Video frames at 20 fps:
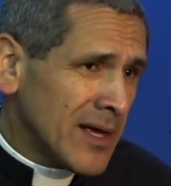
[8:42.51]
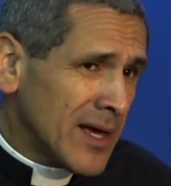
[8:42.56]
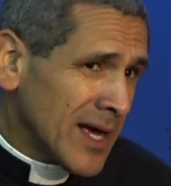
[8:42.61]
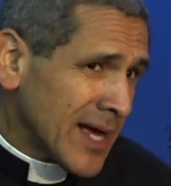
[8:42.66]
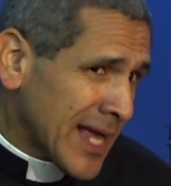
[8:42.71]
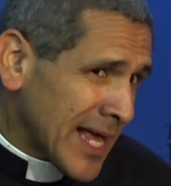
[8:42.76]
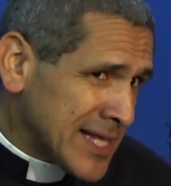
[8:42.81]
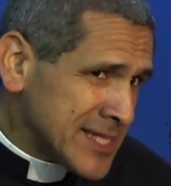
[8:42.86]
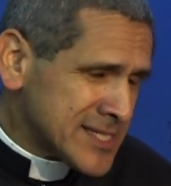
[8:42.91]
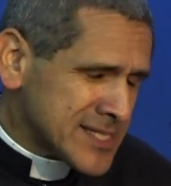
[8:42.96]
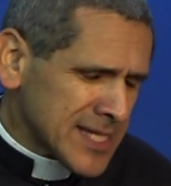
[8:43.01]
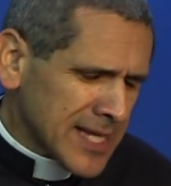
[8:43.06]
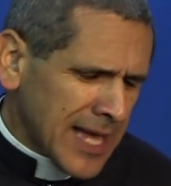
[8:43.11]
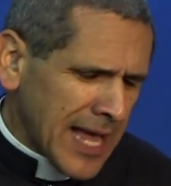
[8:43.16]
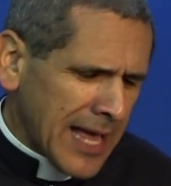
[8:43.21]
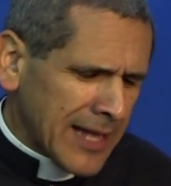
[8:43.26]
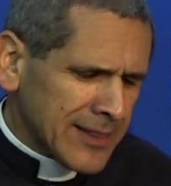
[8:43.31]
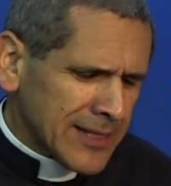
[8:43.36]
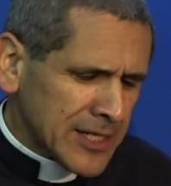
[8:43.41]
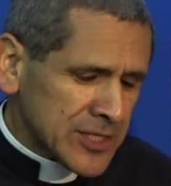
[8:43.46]
against the
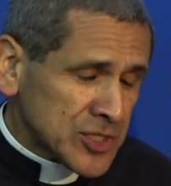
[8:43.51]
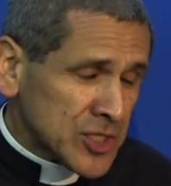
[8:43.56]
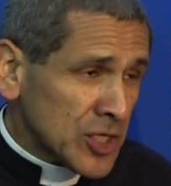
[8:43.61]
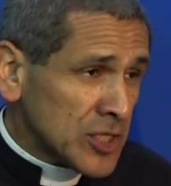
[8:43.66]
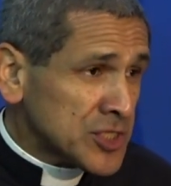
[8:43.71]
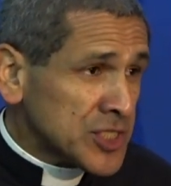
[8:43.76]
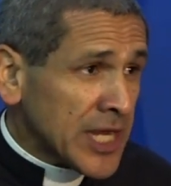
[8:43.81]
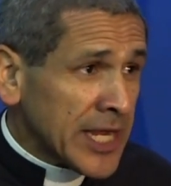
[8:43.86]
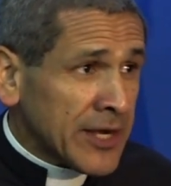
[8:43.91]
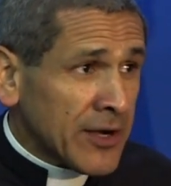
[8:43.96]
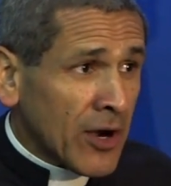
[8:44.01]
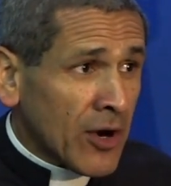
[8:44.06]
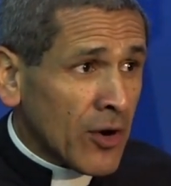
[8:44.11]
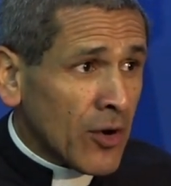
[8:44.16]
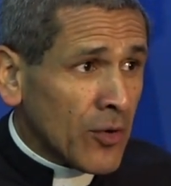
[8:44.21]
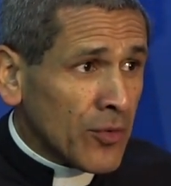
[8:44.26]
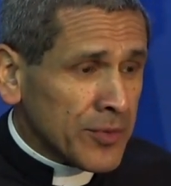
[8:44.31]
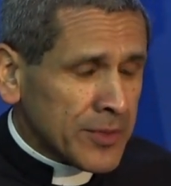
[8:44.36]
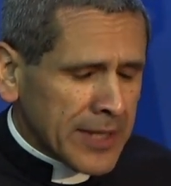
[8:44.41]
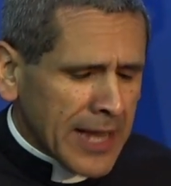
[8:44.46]
Catholic Church in our
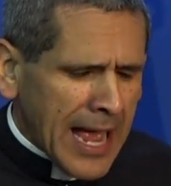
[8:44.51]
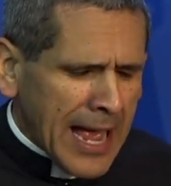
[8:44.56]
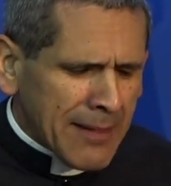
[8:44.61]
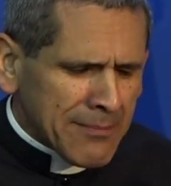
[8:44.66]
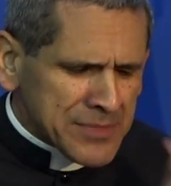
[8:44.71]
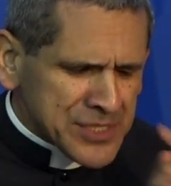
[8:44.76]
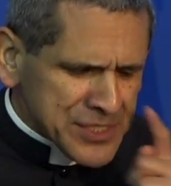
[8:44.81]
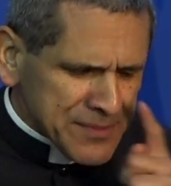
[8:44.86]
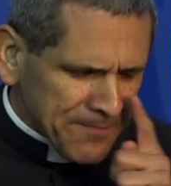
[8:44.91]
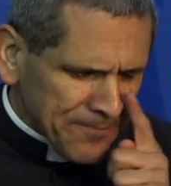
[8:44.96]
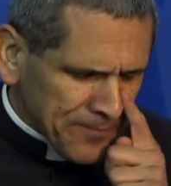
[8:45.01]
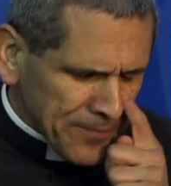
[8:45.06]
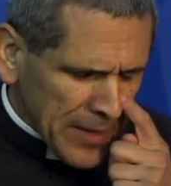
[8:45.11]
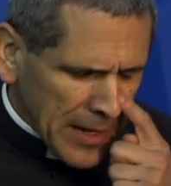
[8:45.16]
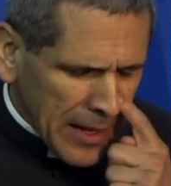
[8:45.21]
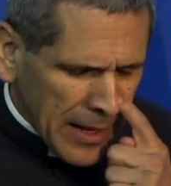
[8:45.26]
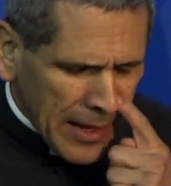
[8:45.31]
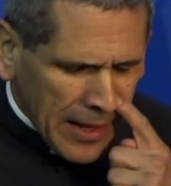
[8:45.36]
own times.